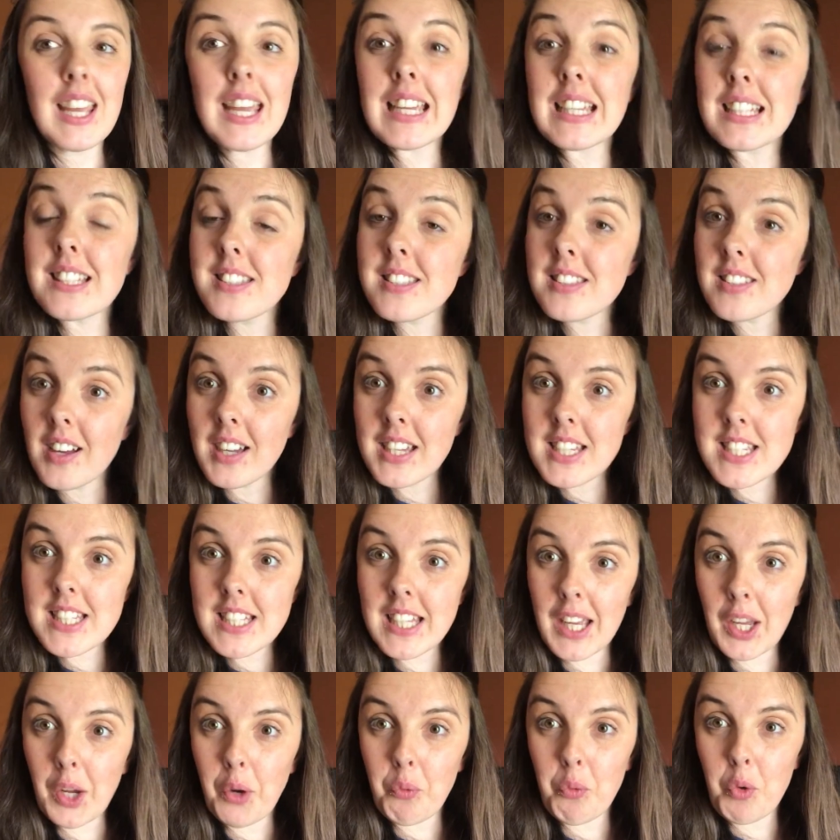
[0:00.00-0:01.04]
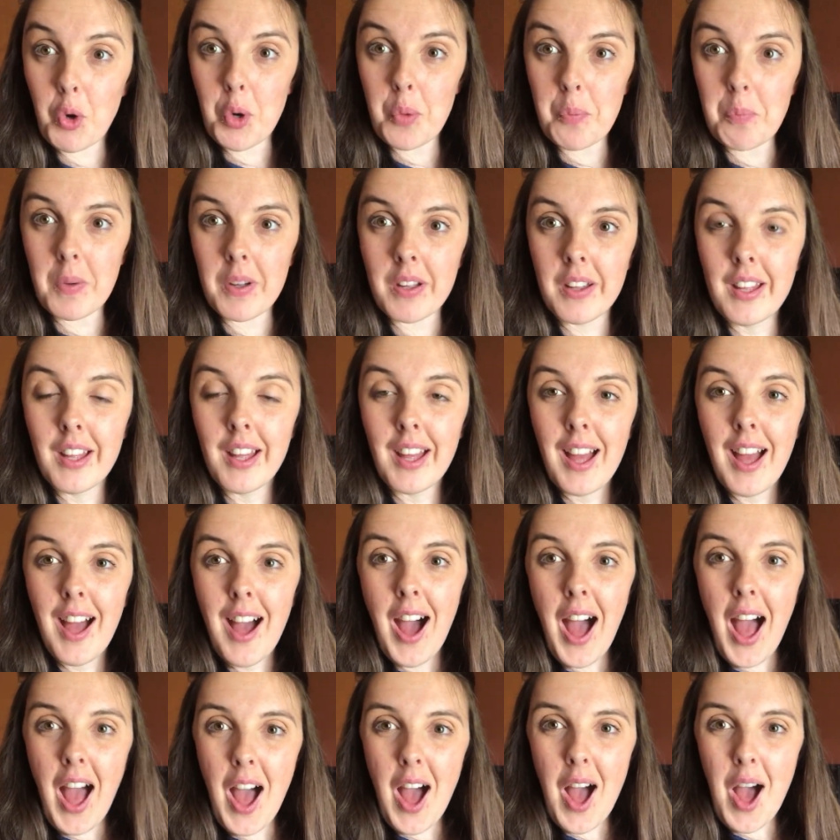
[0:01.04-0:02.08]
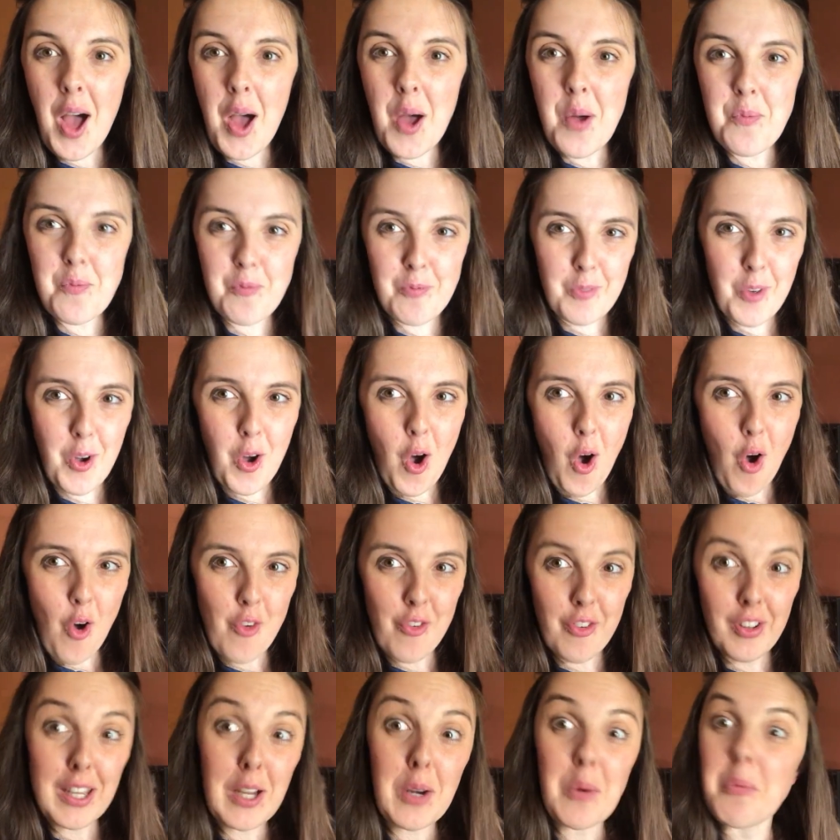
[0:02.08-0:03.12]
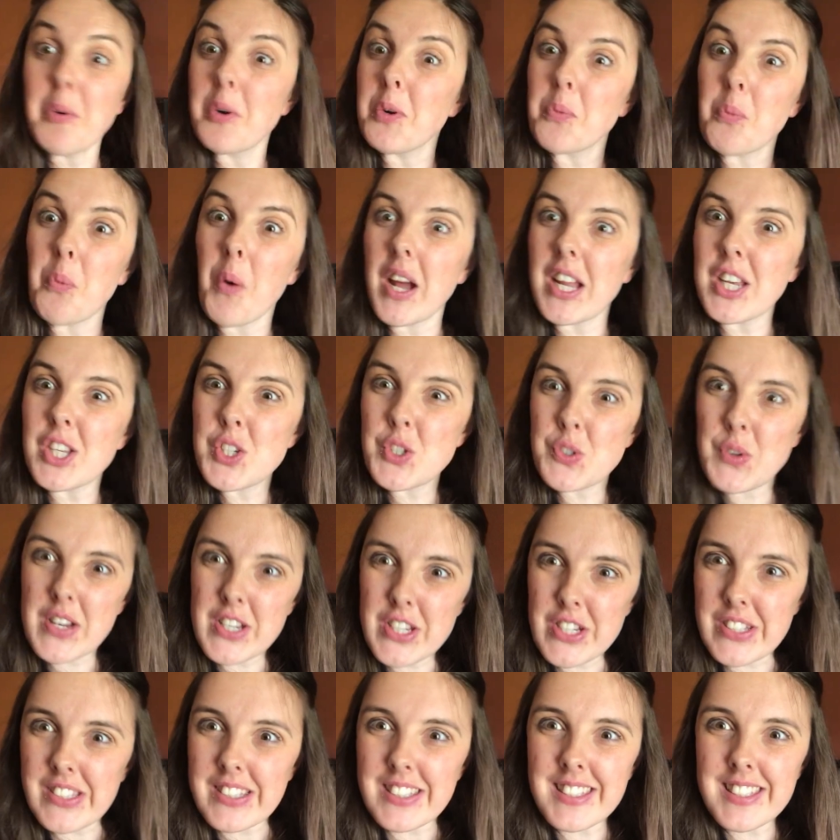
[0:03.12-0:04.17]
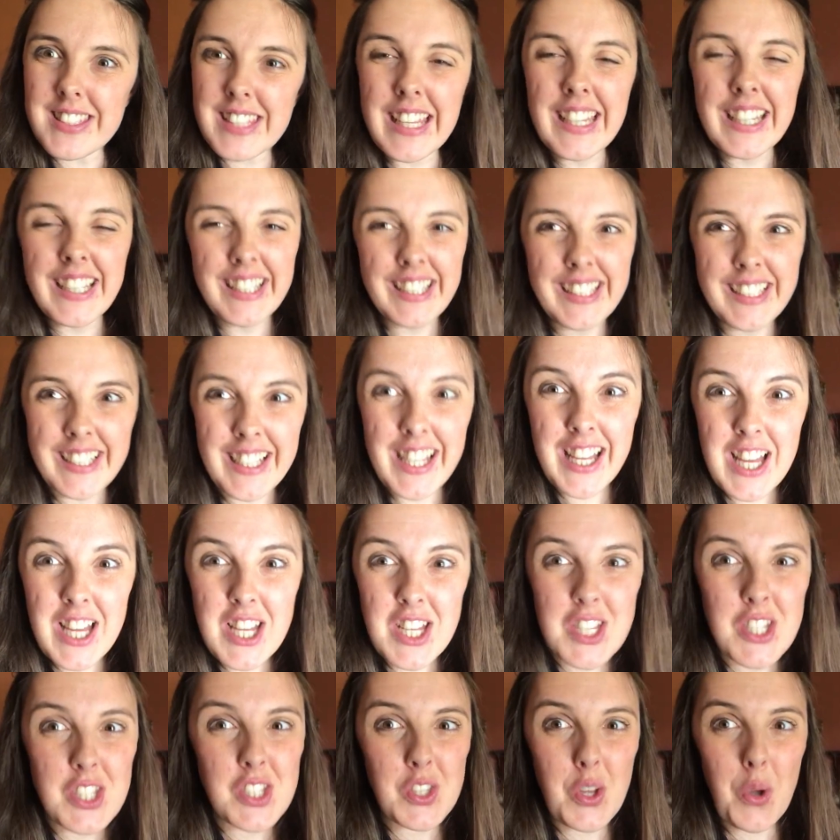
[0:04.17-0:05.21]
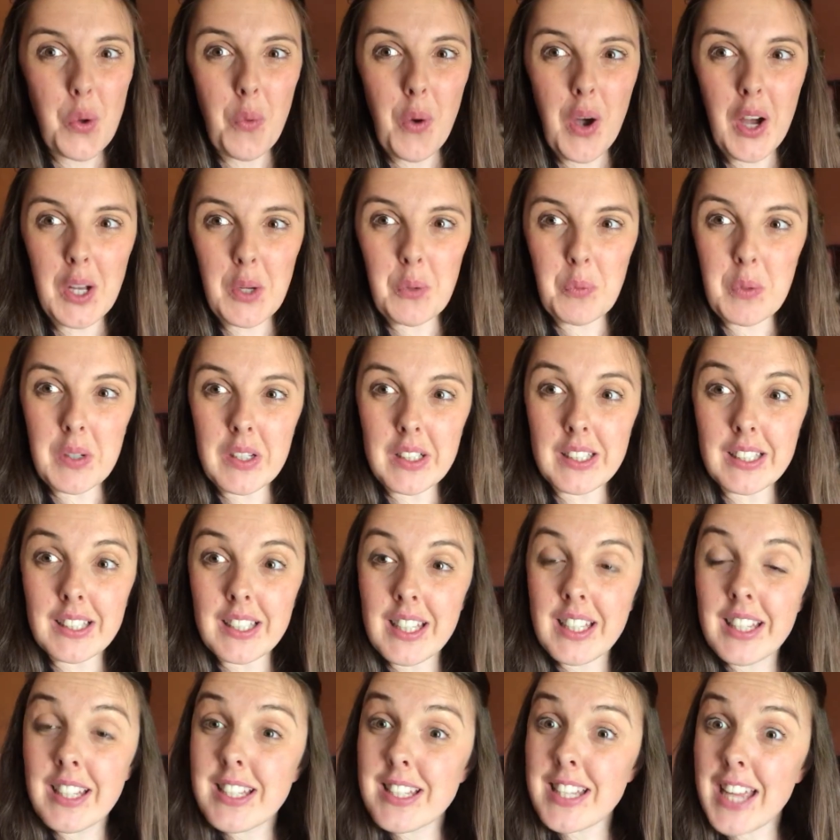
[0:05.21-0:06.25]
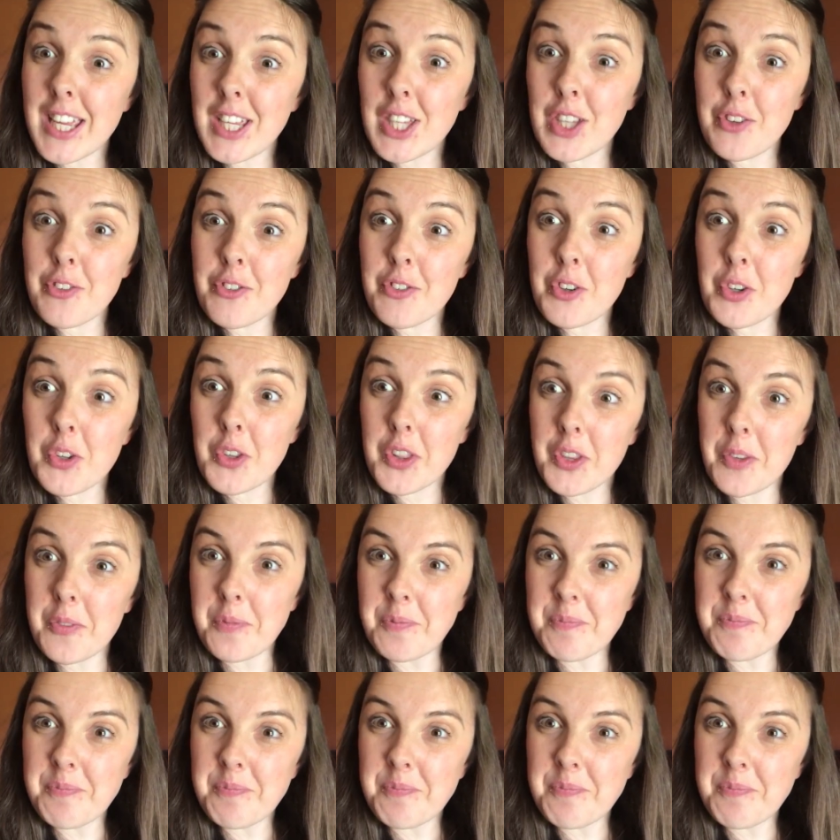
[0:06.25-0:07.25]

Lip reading: exciting room of Gilbert White treasures. So I will take you through them.